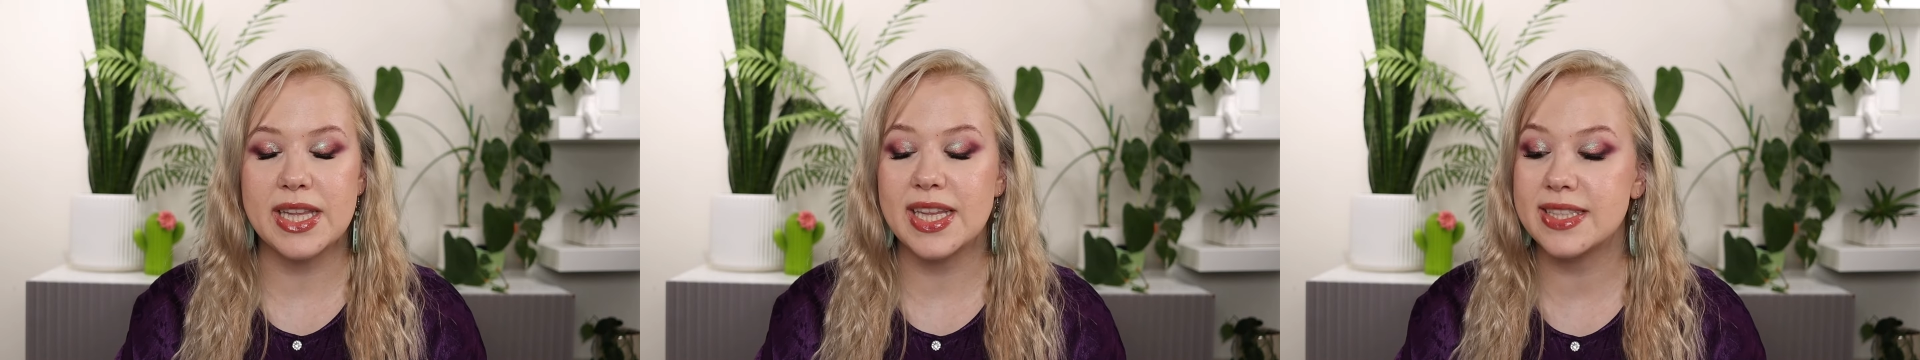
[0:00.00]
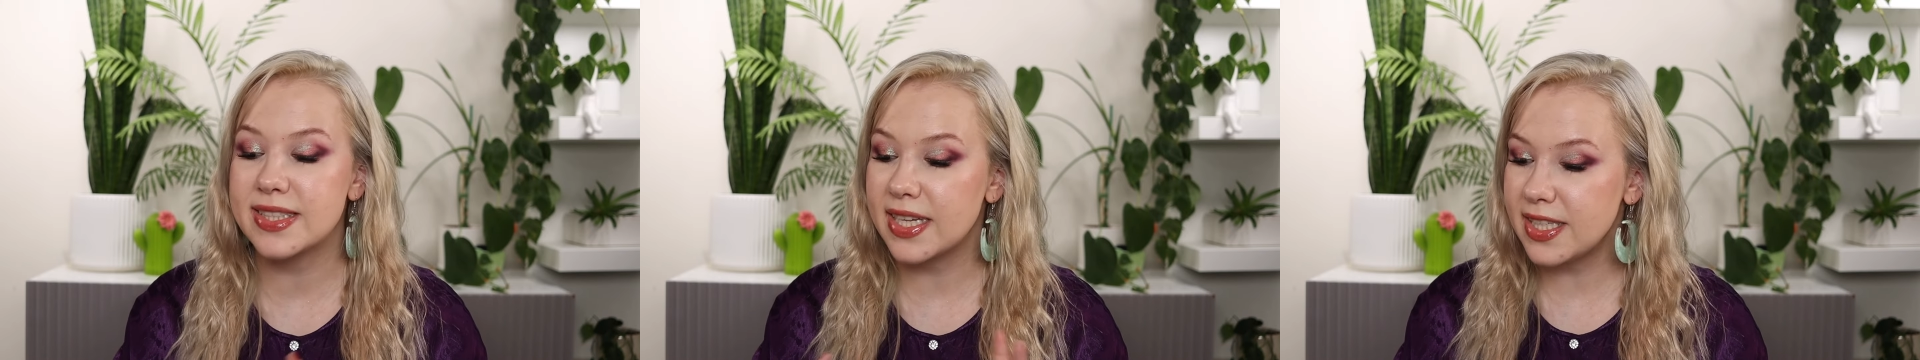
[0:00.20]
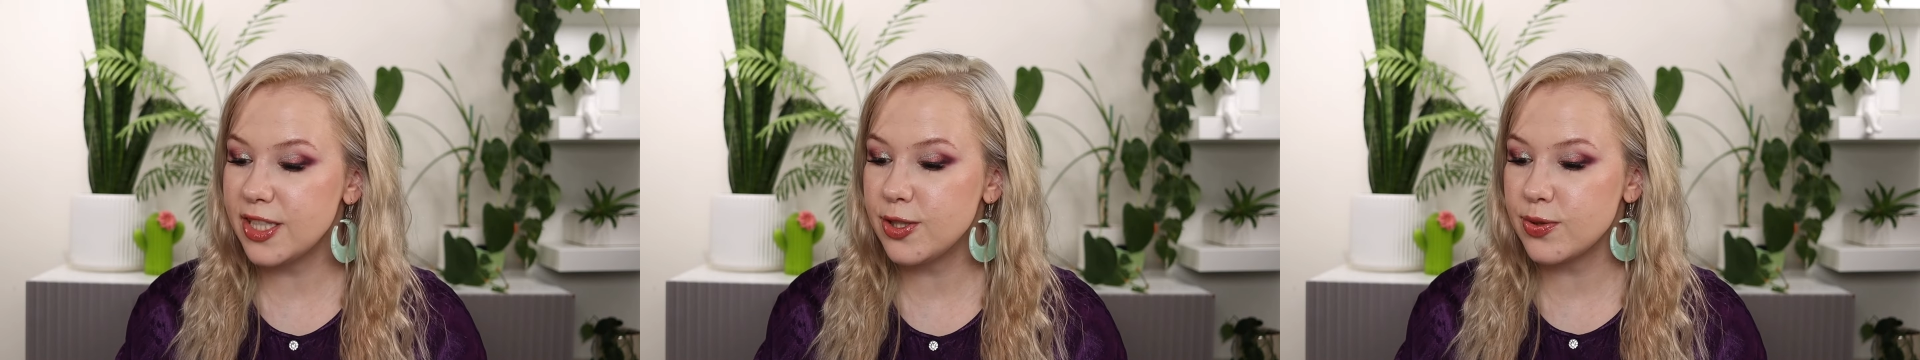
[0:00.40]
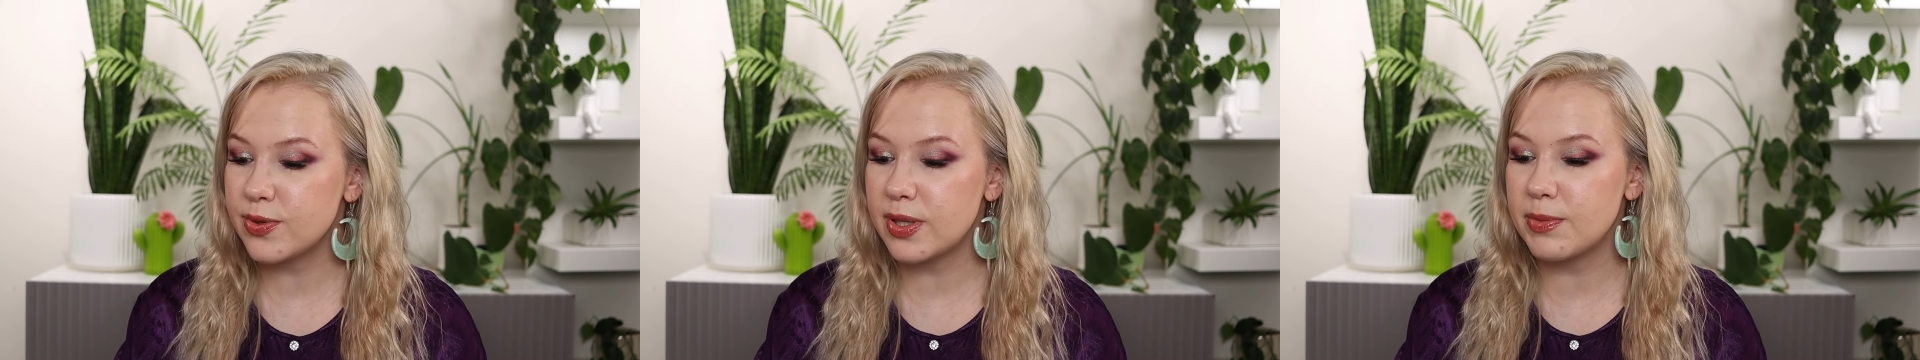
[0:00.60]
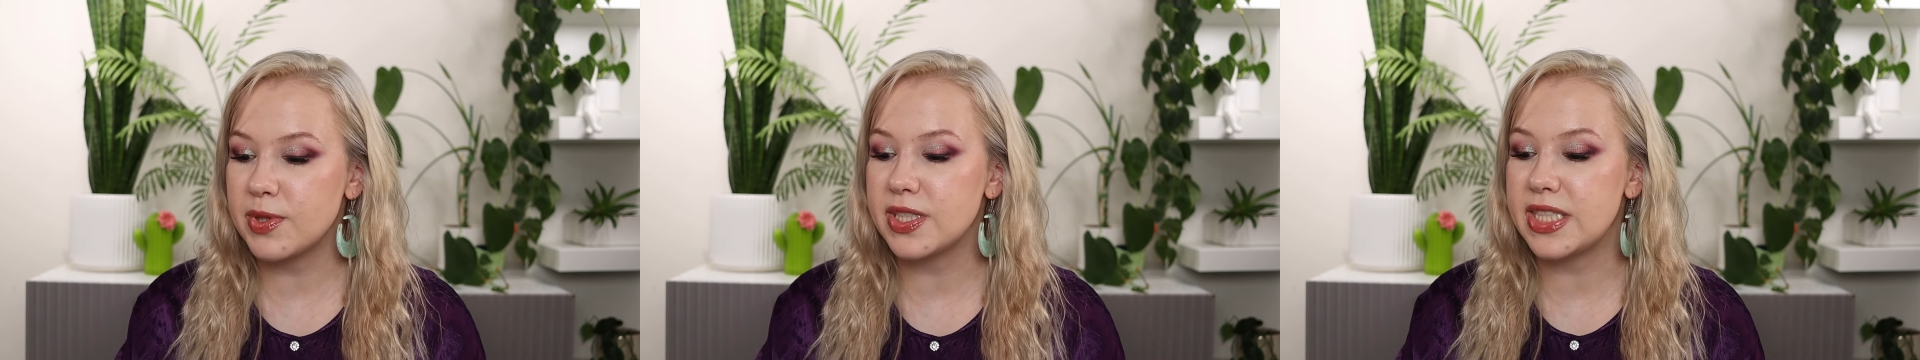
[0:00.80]
Let's get into
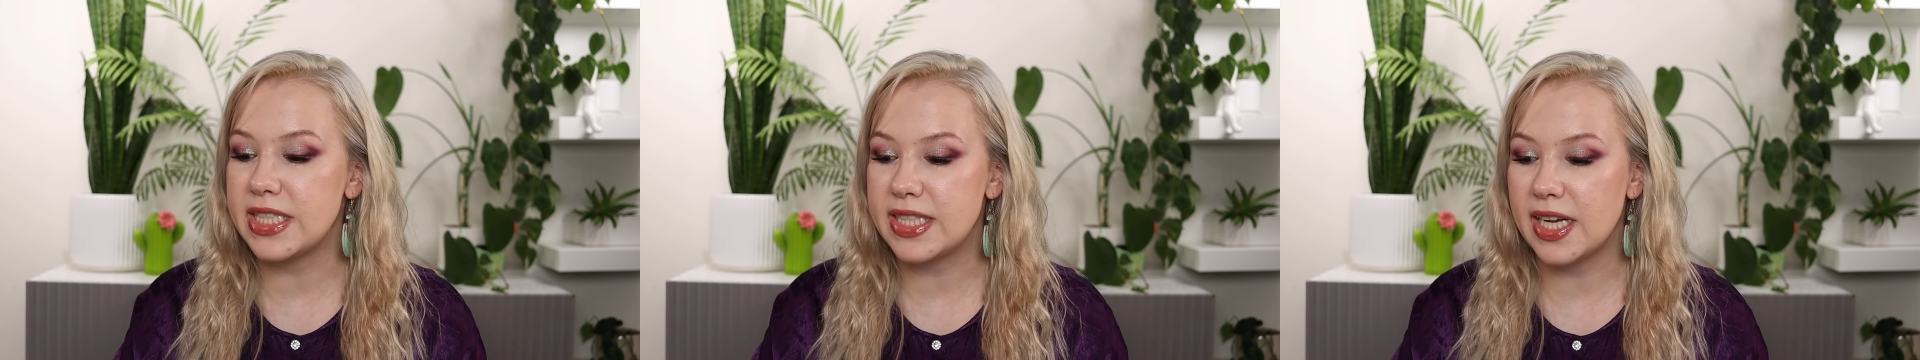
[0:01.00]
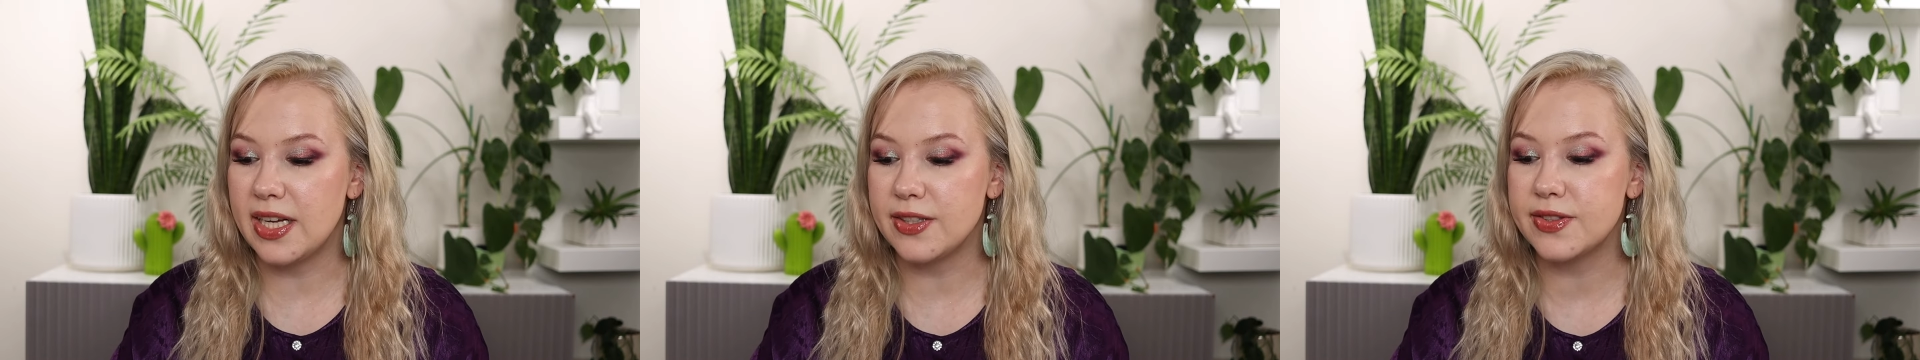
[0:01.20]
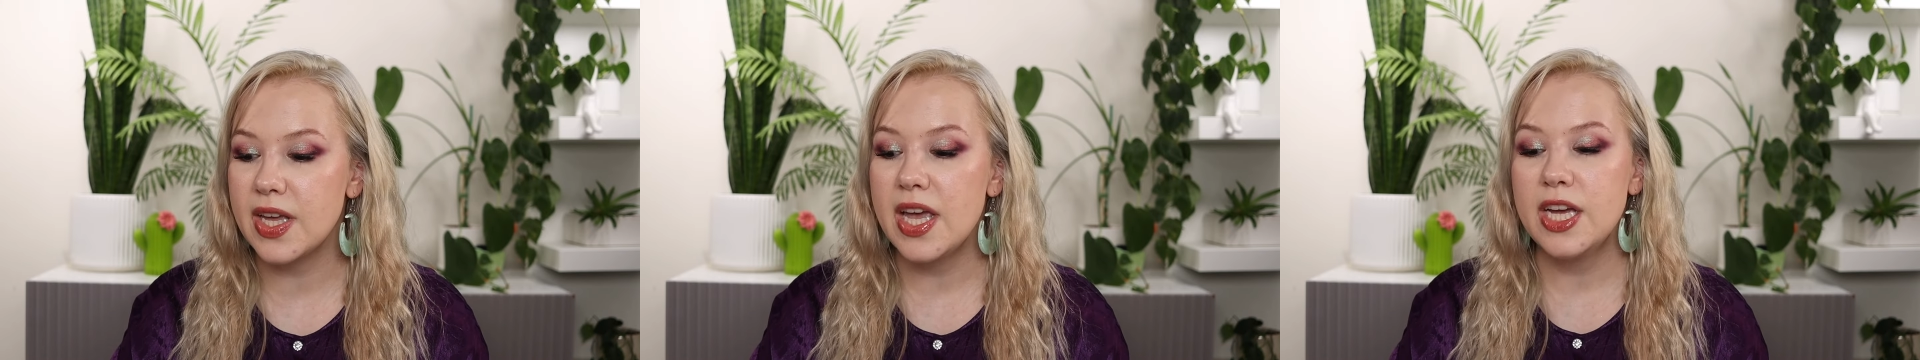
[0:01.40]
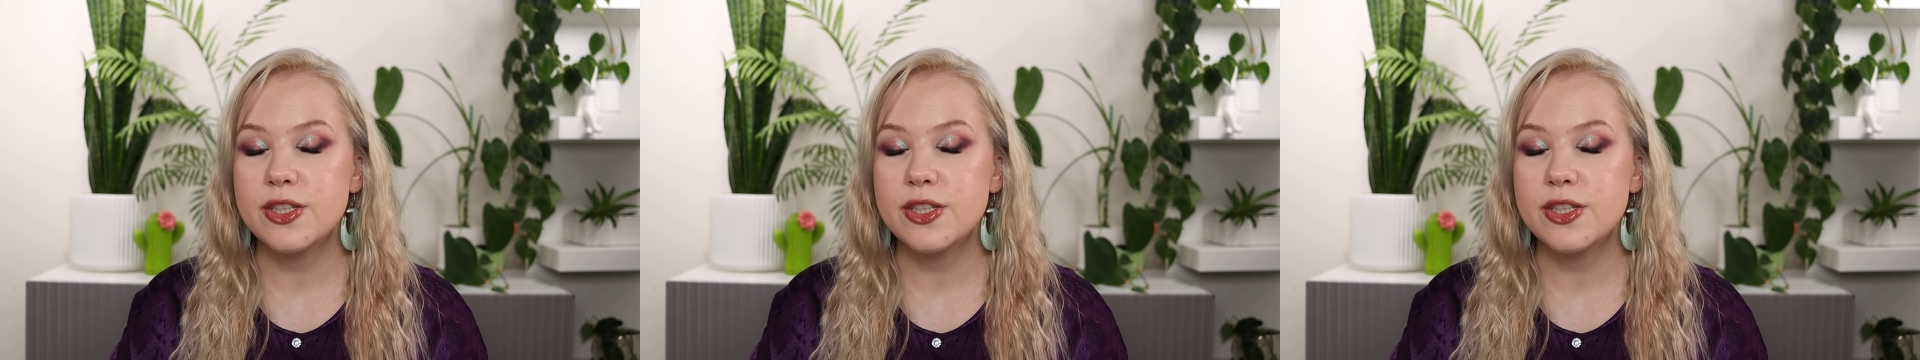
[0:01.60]
some of the details.